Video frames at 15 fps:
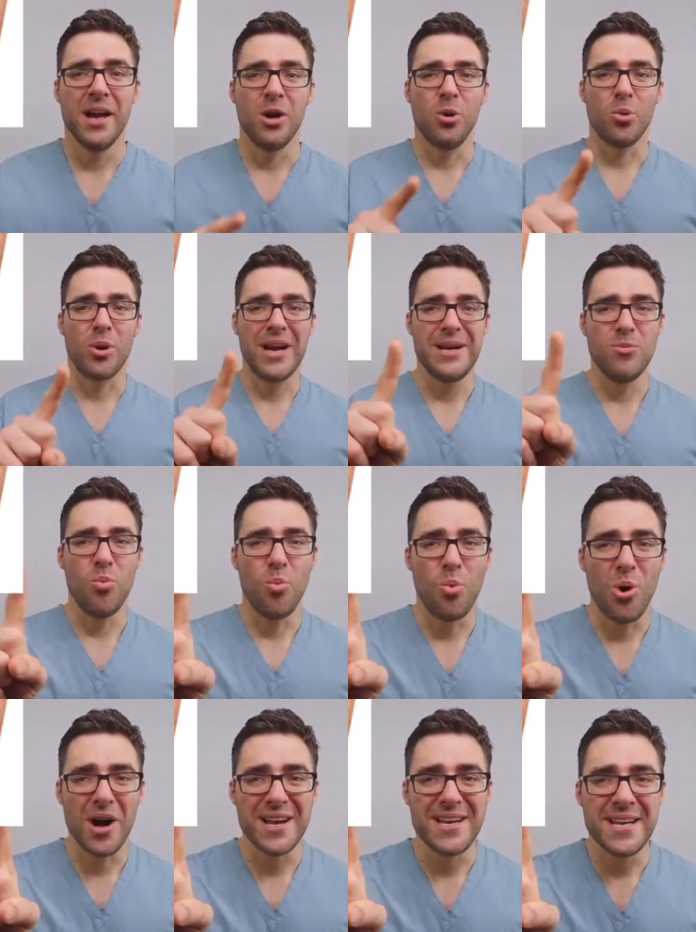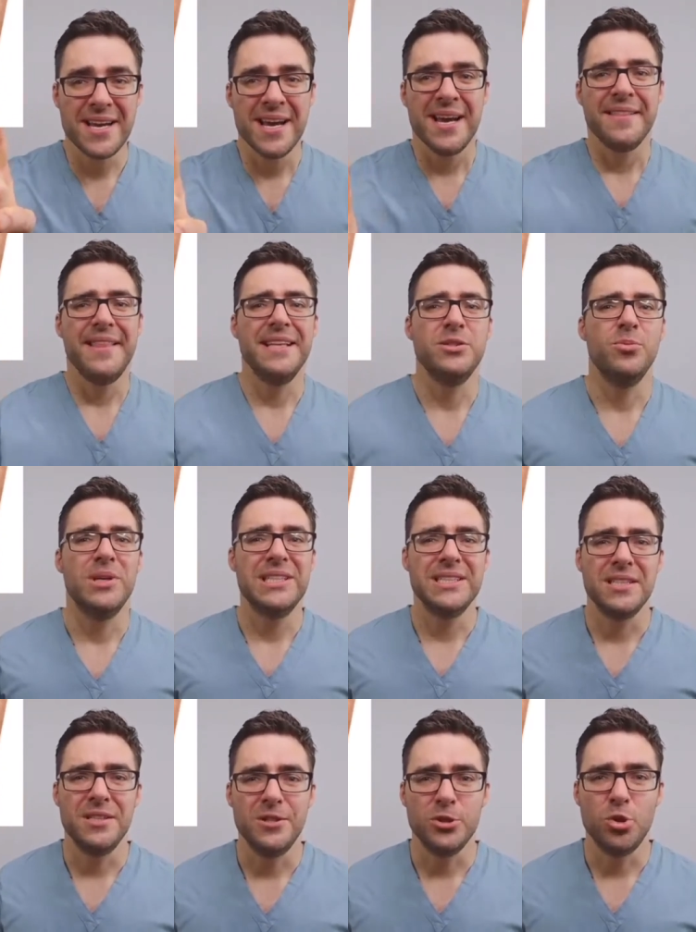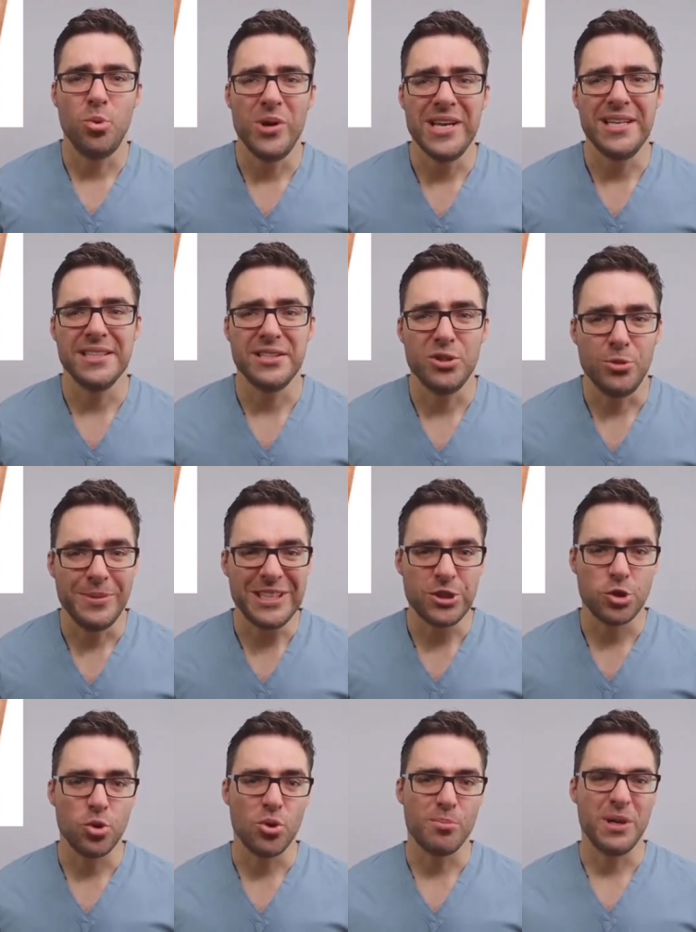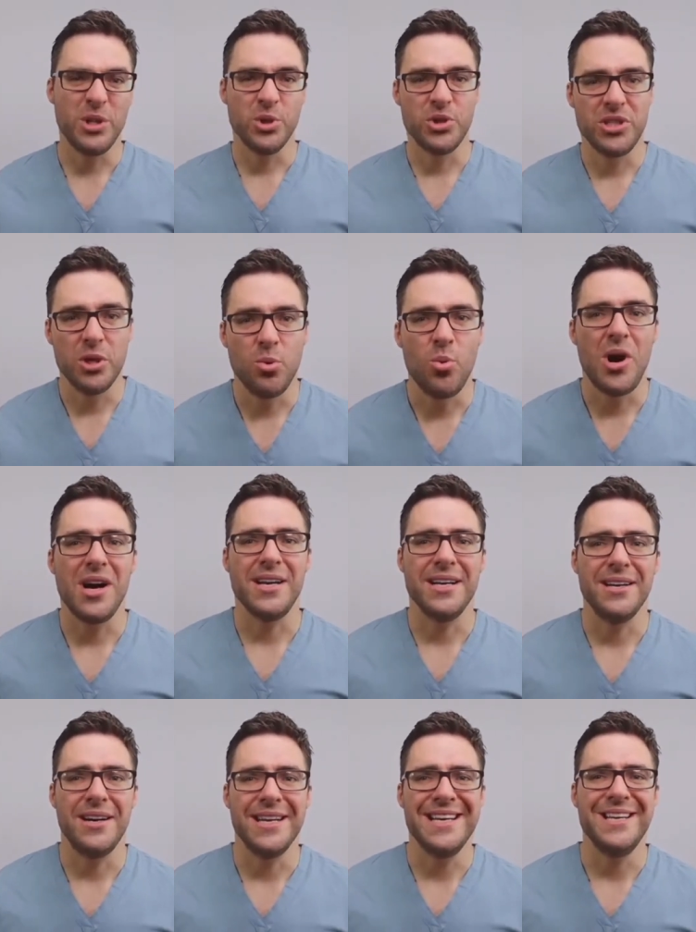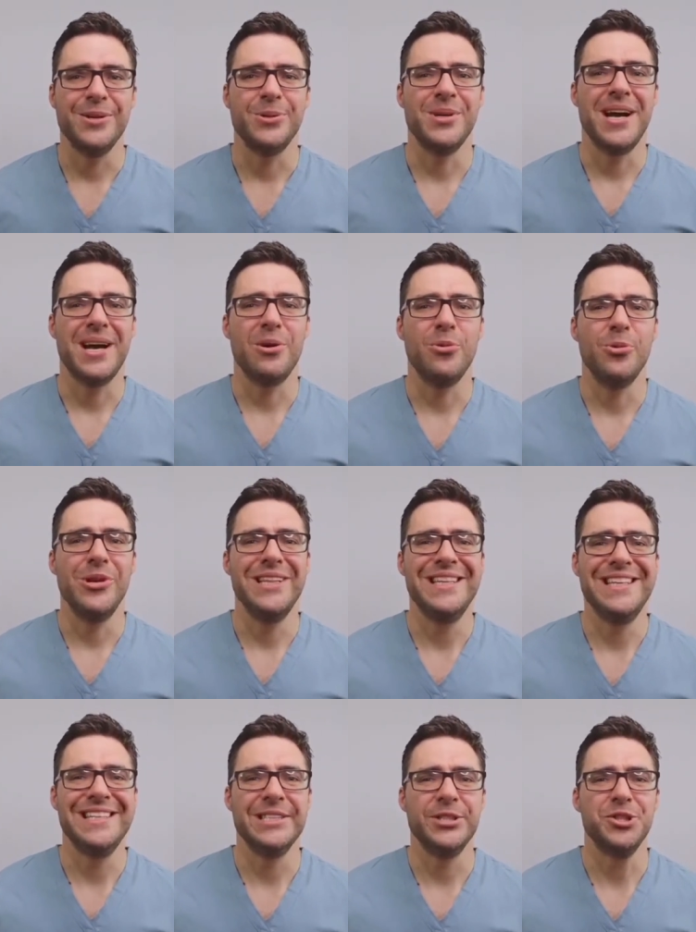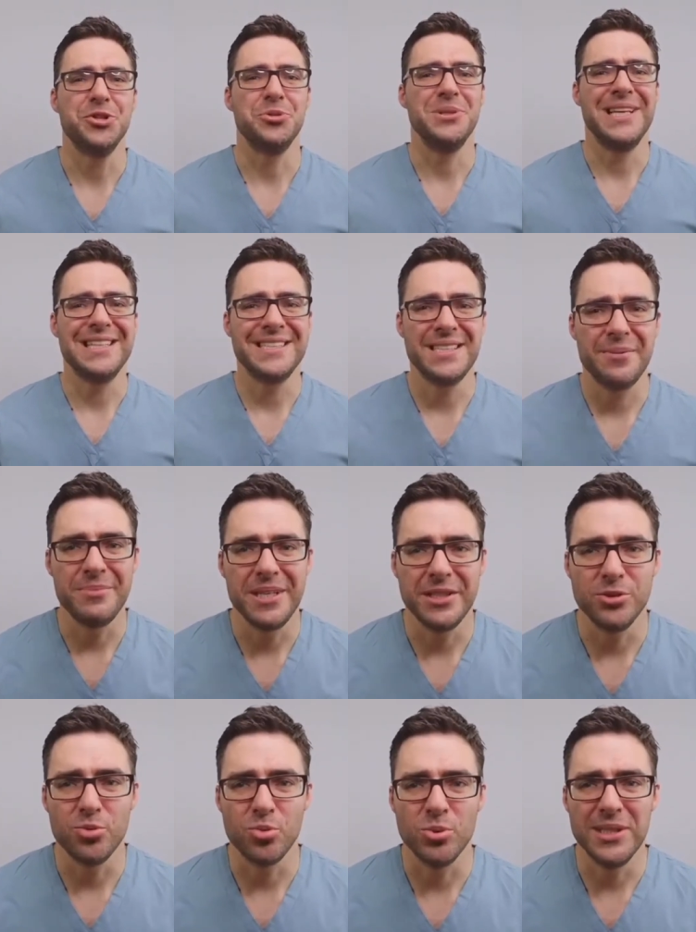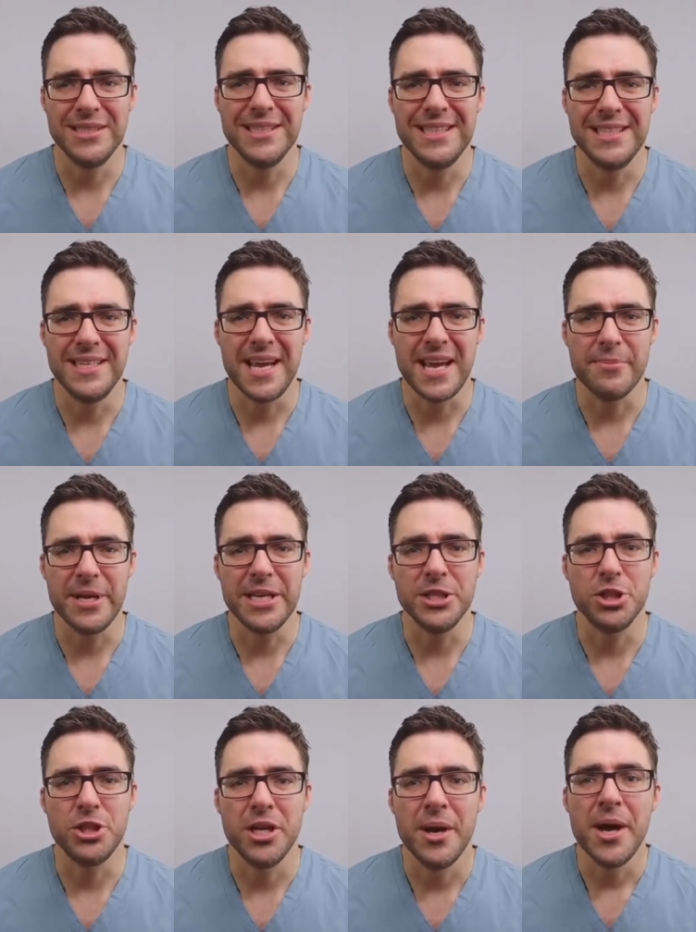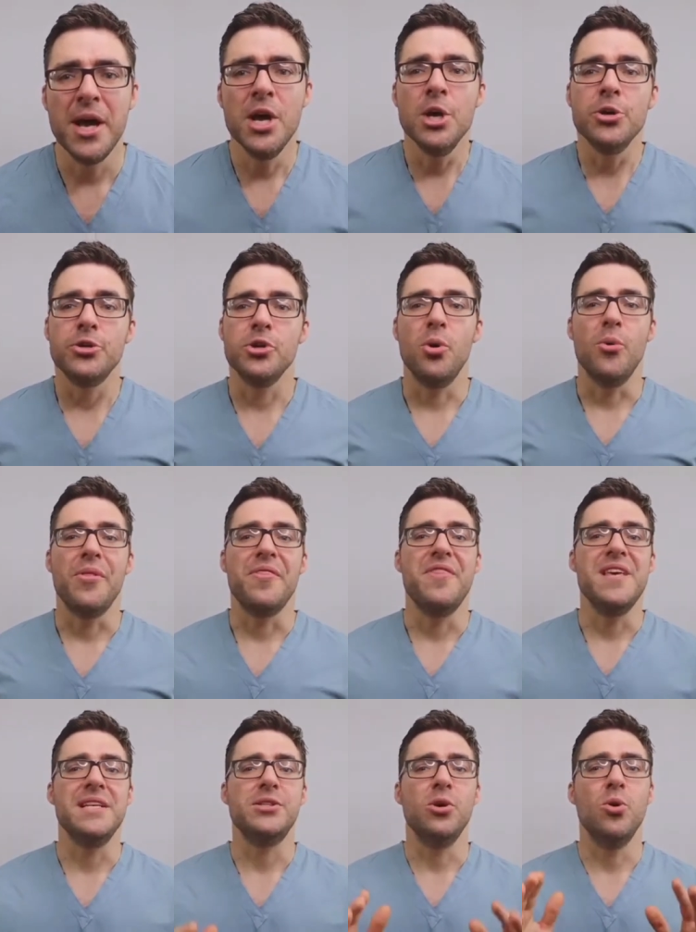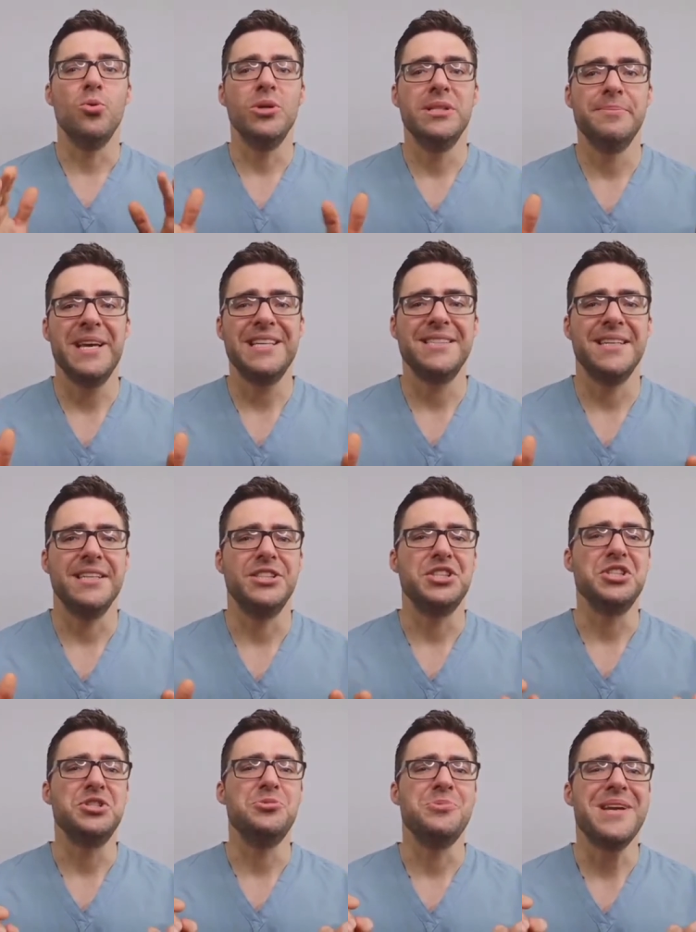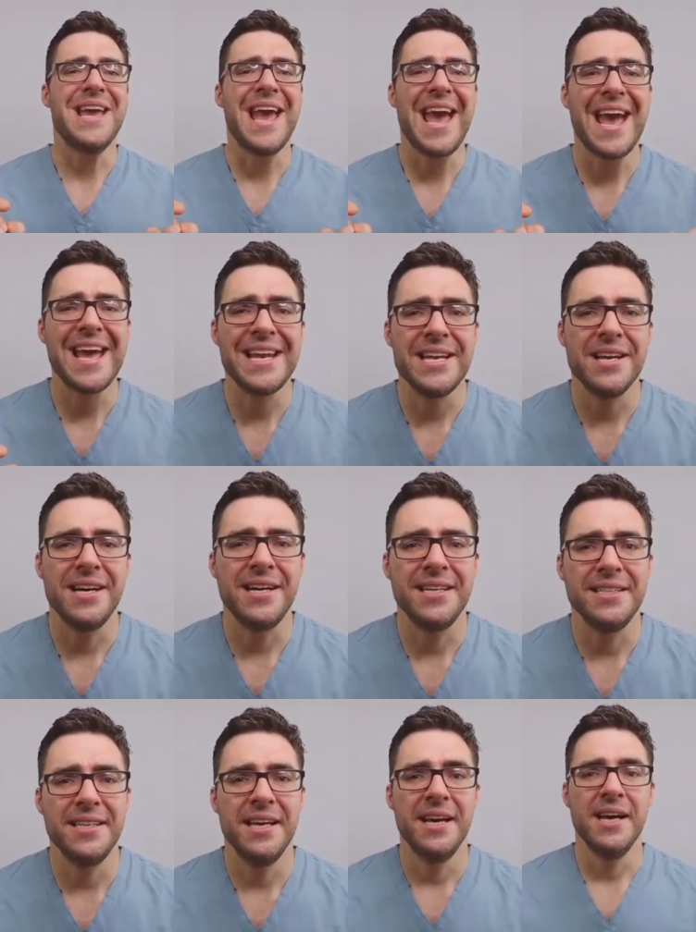Grade 1, that's when it's a little tweak, it's a little bit sore, but you're still walking on it. You're not really concerned that something's really damaged. So this always makes sense. You cannot